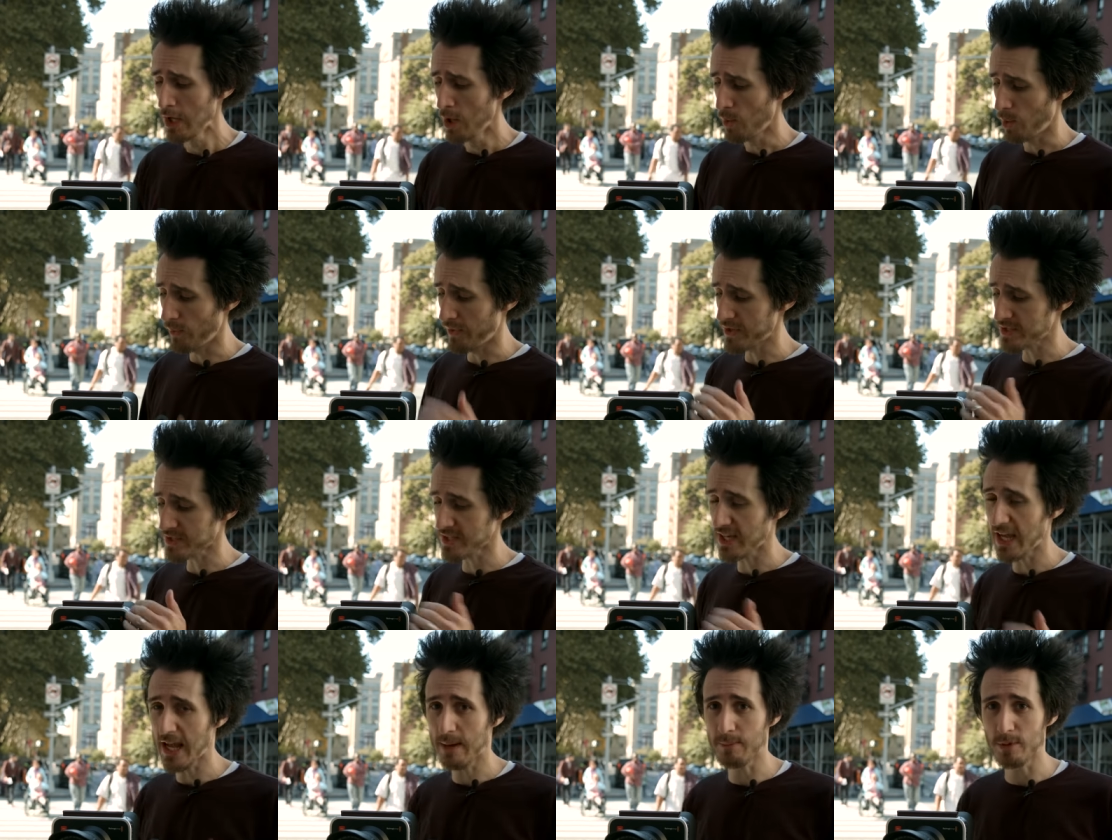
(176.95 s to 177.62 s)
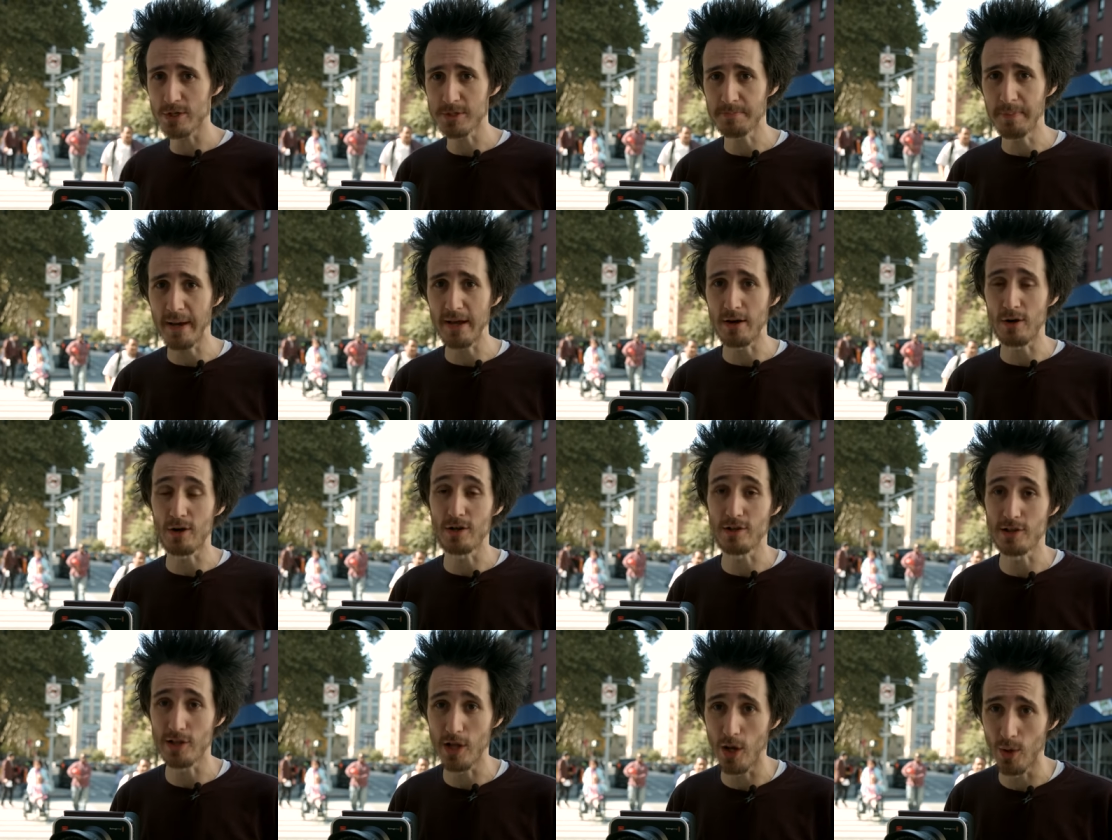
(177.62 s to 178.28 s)
Well, this camera's better
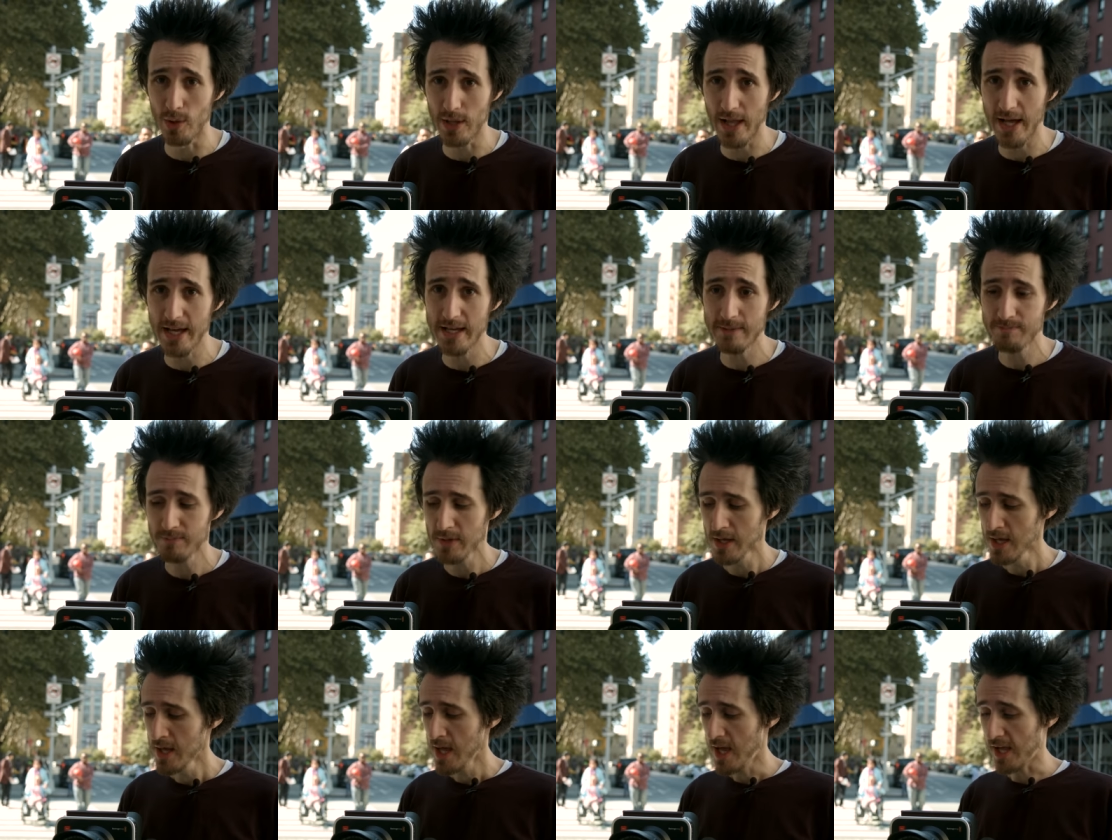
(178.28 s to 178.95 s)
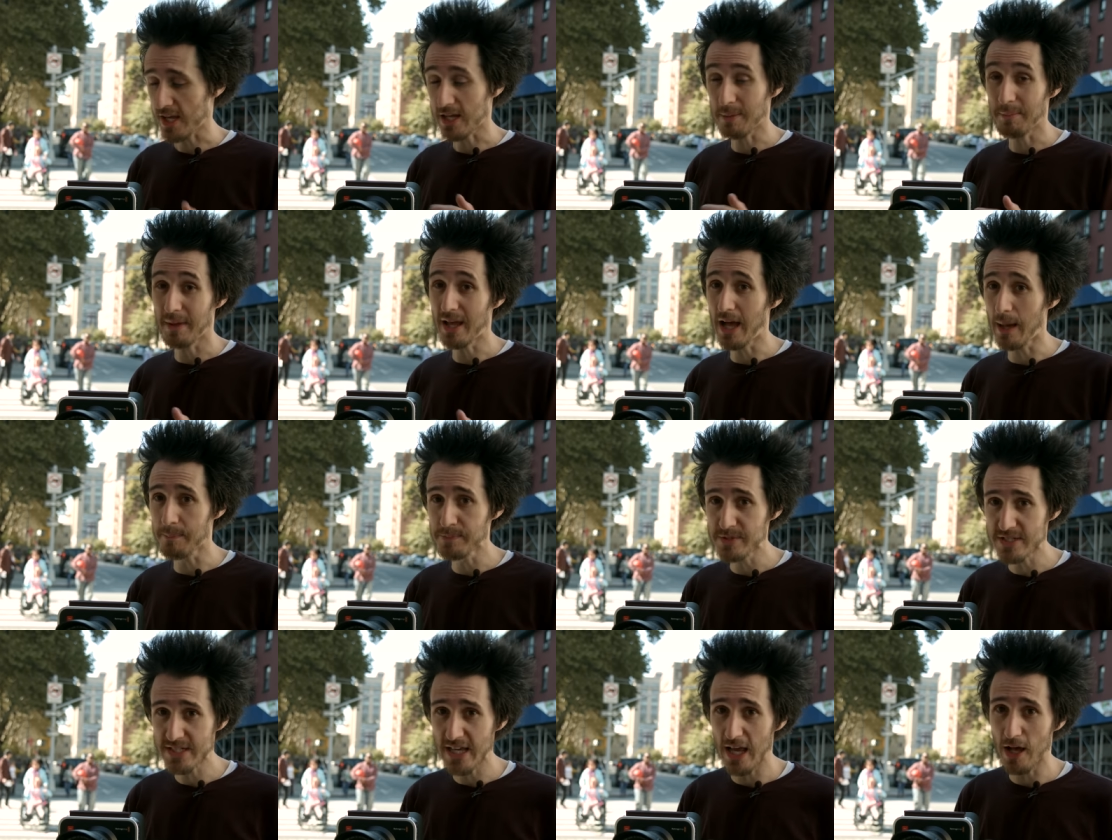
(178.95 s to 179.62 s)
in low light. It can be
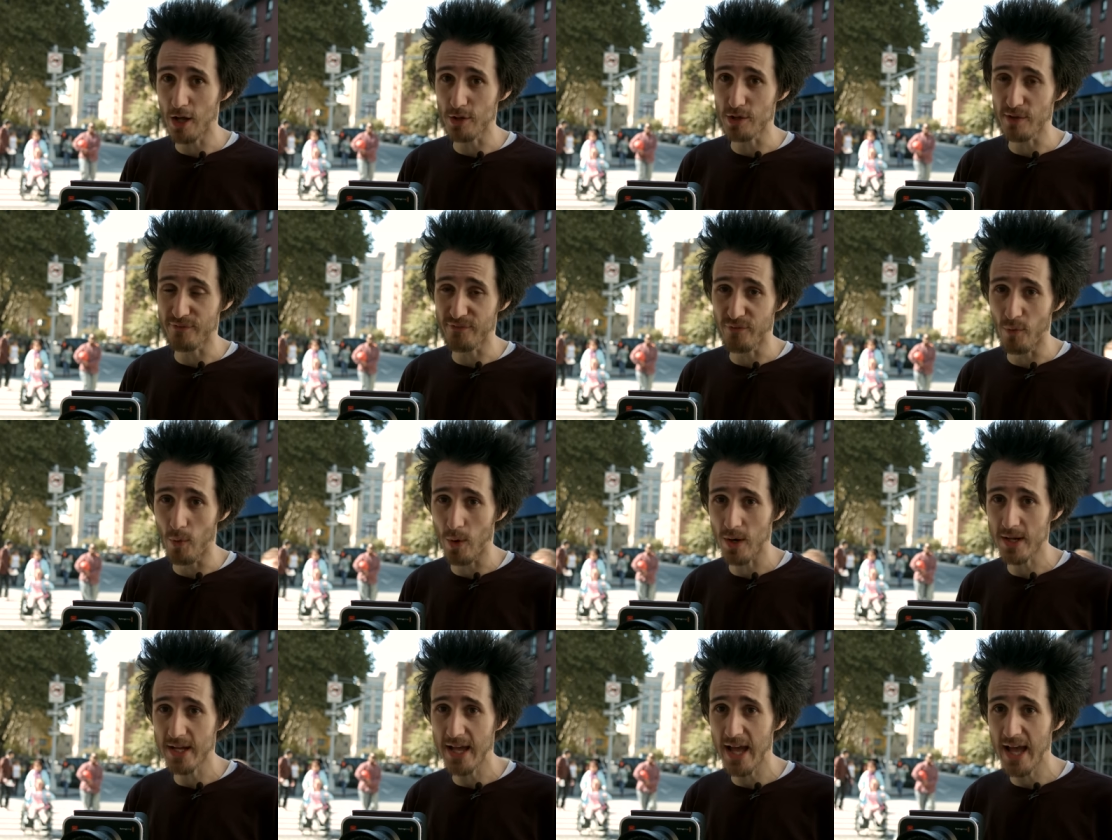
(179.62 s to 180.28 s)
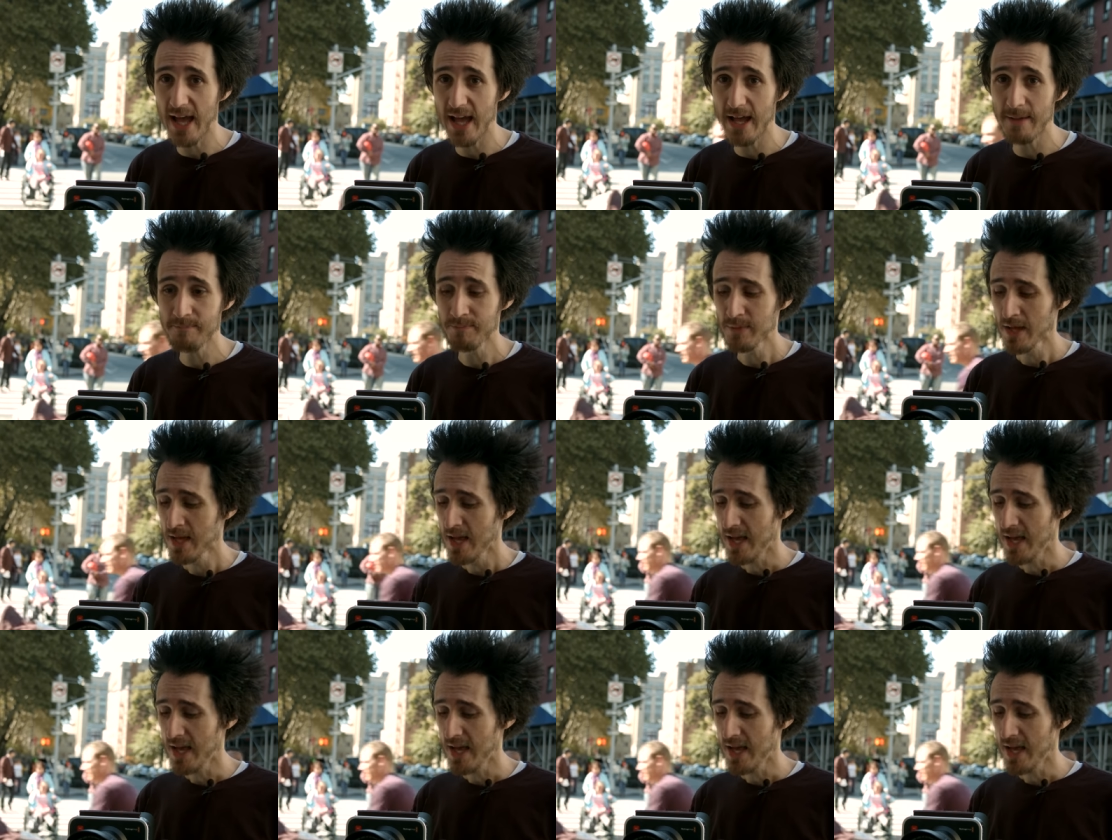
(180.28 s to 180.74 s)
upscaled to 4K.